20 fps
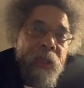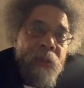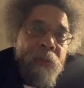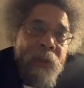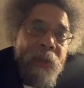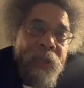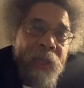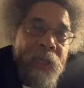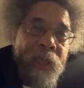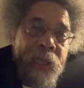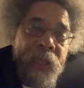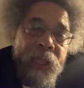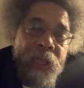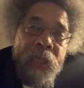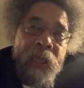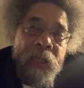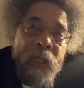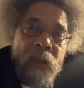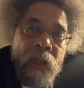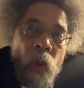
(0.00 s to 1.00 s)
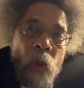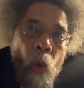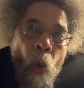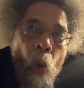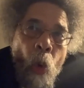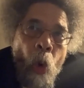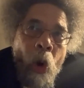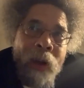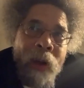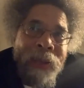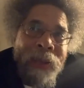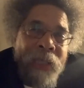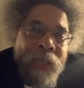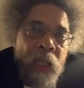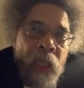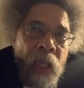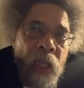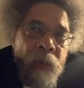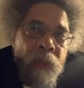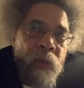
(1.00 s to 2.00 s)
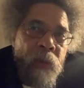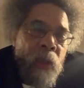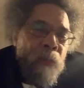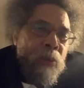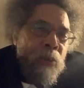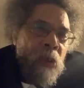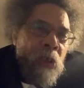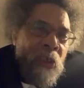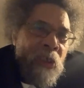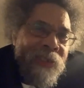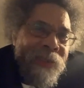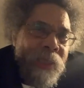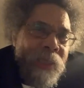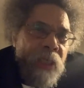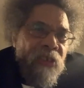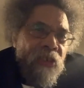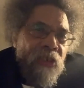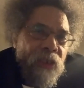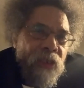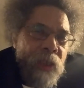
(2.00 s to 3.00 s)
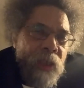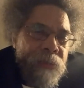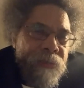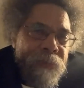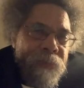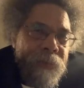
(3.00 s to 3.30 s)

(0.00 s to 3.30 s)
But in the end, it's the quality of the persons